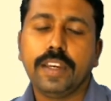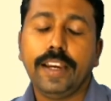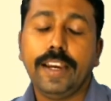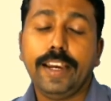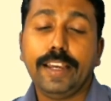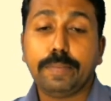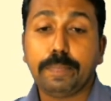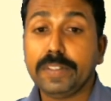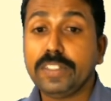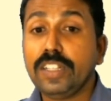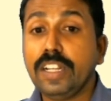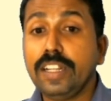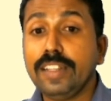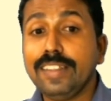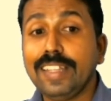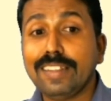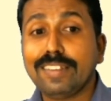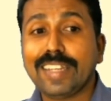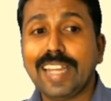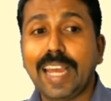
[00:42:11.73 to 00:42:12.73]
Especially
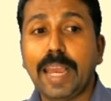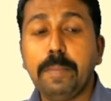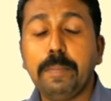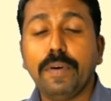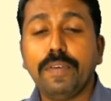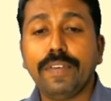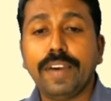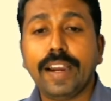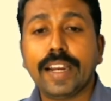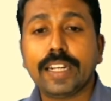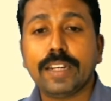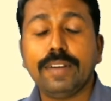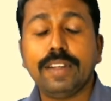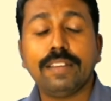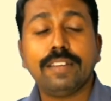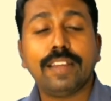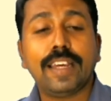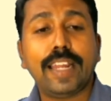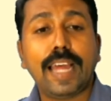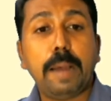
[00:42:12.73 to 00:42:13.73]
these type of activities
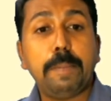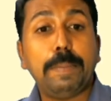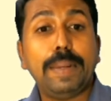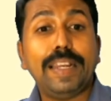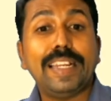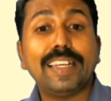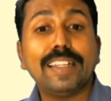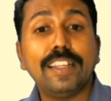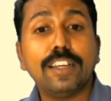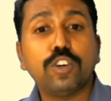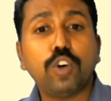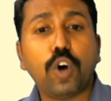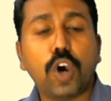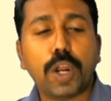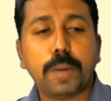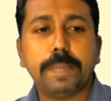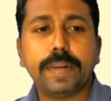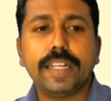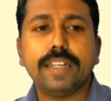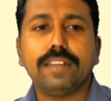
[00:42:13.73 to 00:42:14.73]
are happening in the
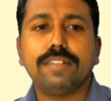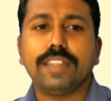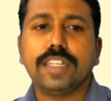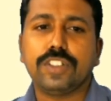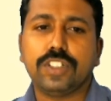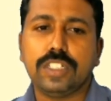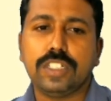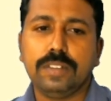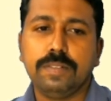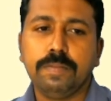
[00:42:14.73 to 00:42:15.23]
corporate section.